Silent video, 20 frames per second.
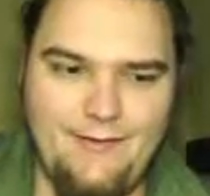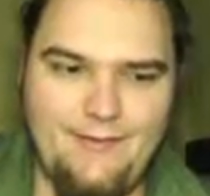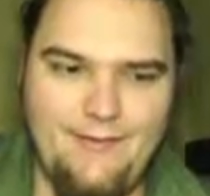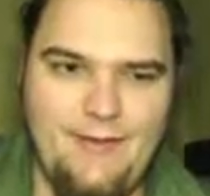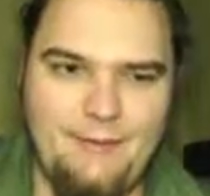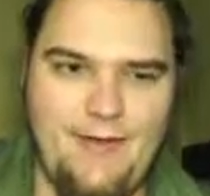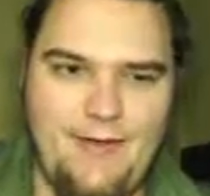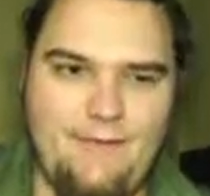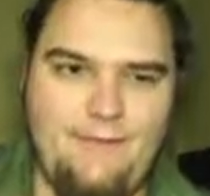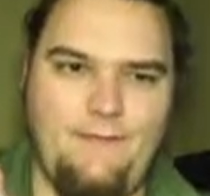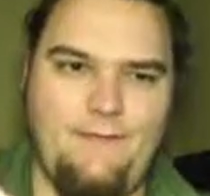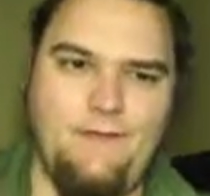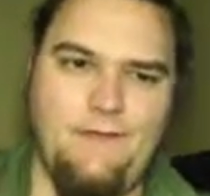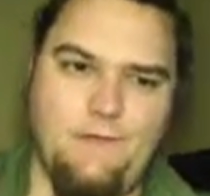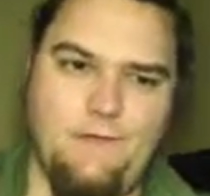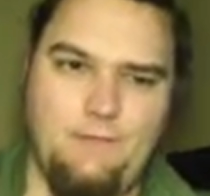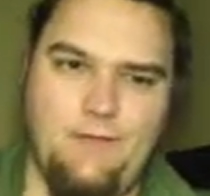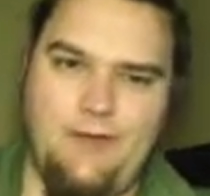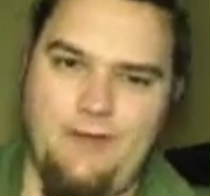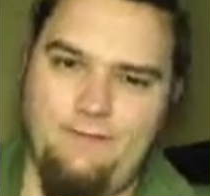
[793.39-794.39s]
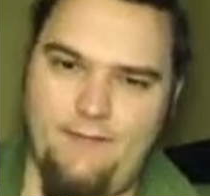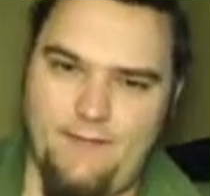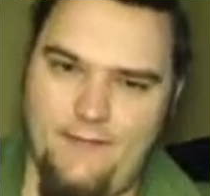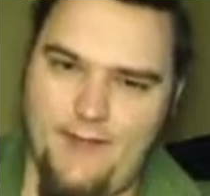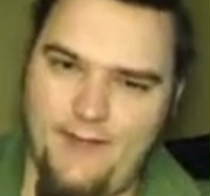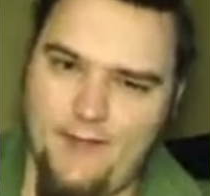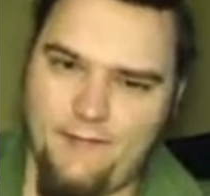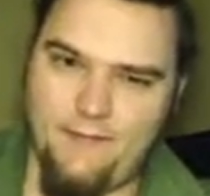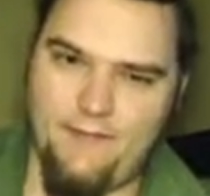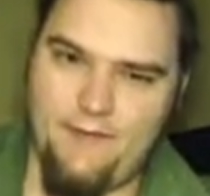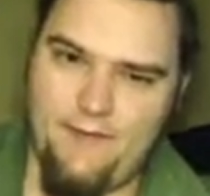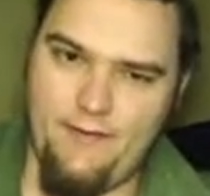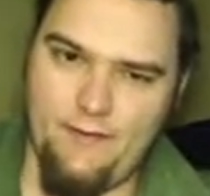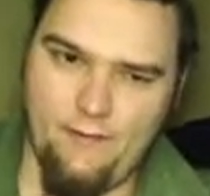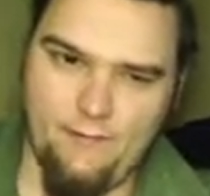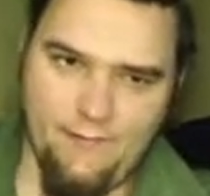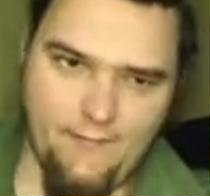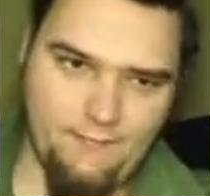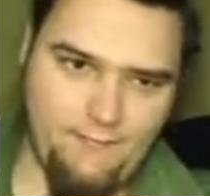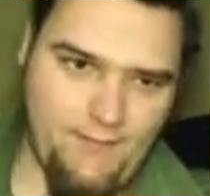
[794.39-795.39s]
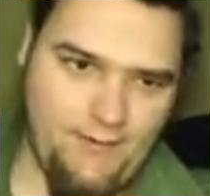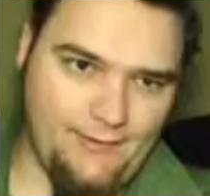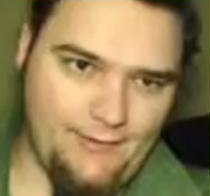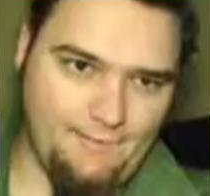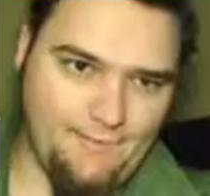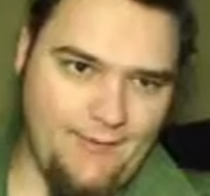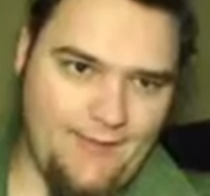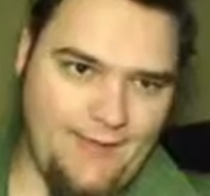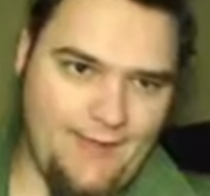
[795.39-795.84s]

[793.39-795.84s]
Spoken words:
They basically just went off the character they had already developed.